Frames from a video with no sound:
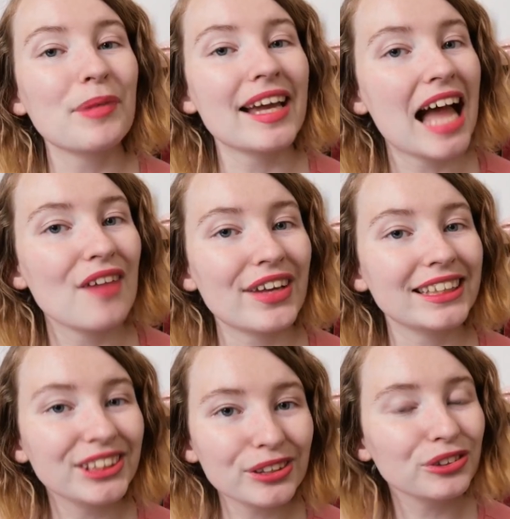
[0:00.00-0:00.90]
up, I have a
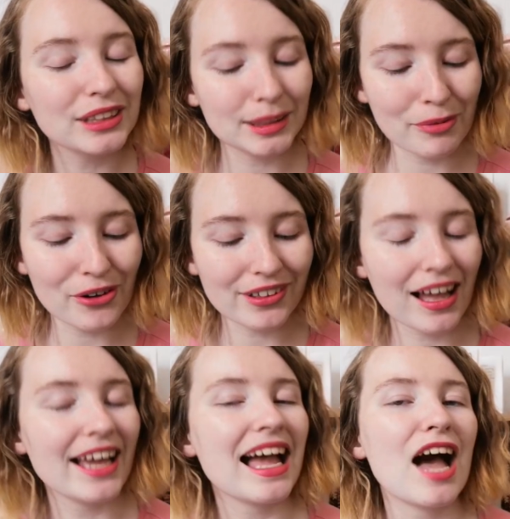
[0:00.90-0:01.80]
children's book.
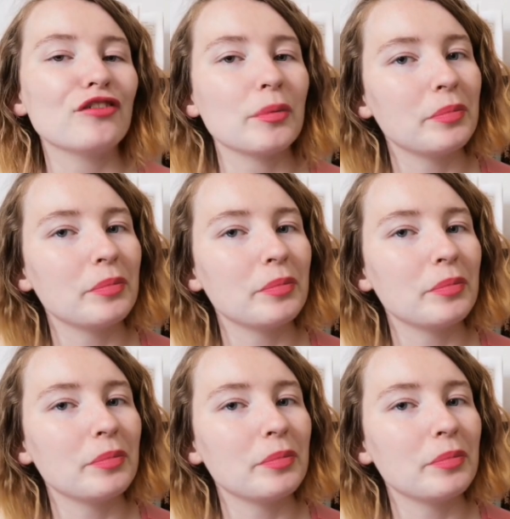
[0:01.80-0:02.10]
I have